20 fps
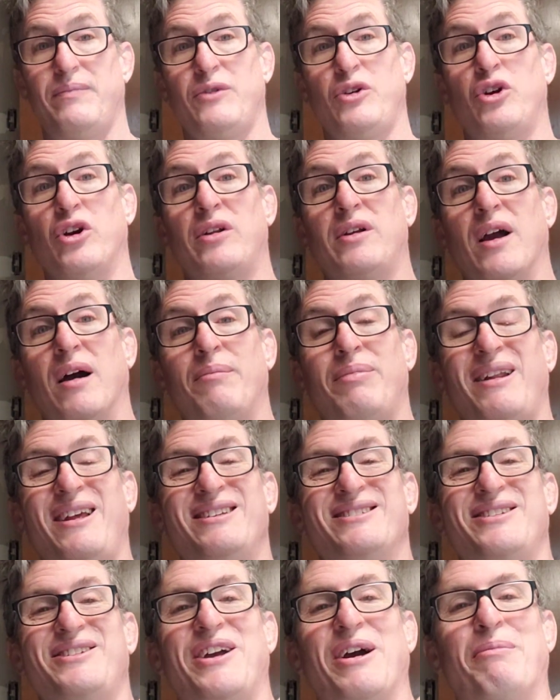good
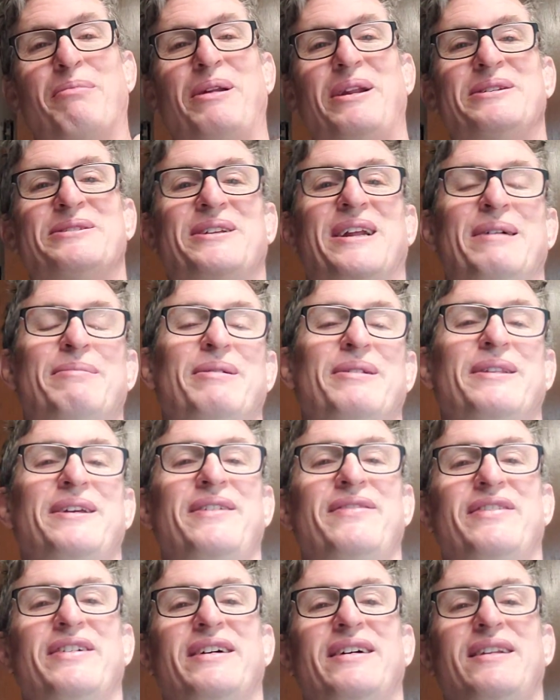companies and companies that I
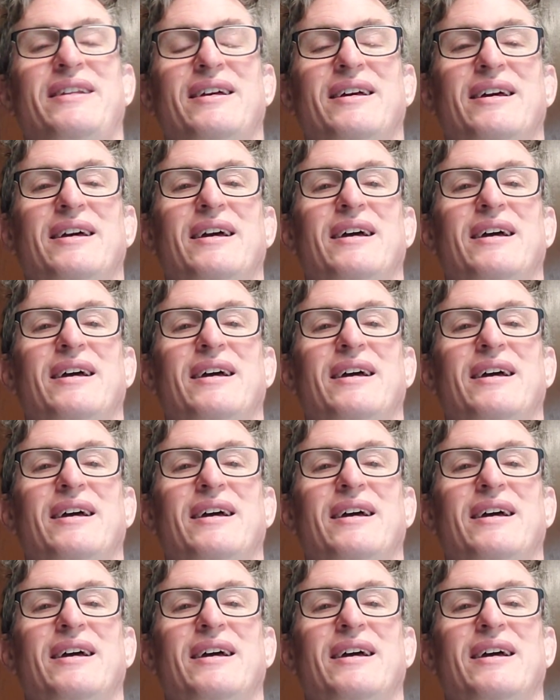believe in.